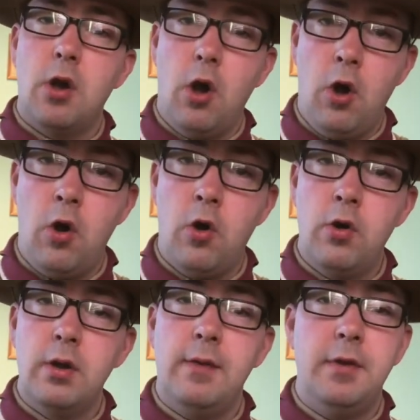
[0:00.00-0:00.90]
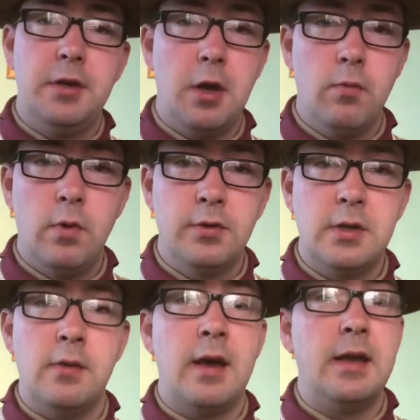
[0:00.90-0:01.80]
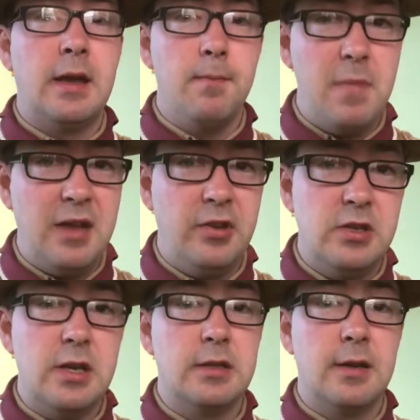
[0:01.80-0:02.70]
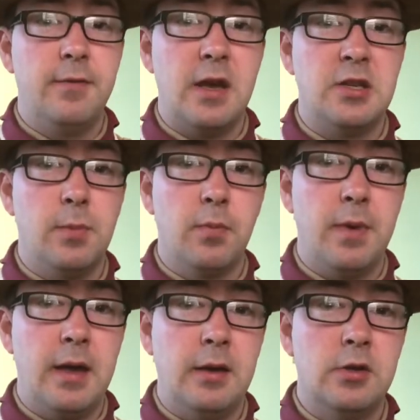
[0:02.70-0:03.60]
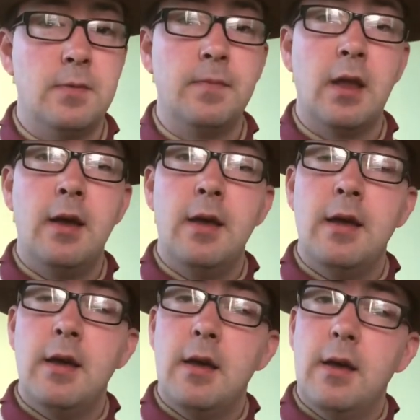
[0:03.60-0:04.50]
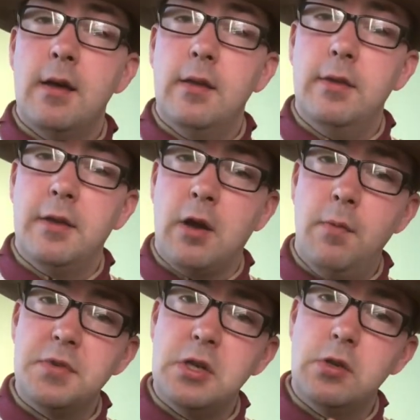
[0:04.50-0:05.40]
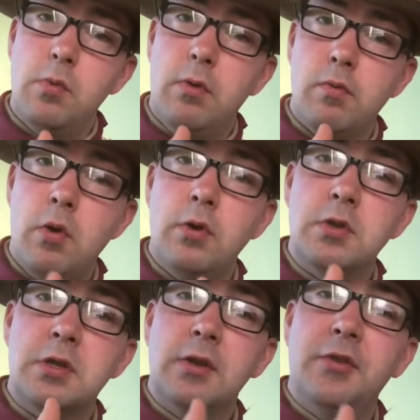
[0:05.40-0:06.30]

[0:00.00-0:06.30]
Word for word: or if you don't want to do that, you can message it to the Facebook page. The competition will run until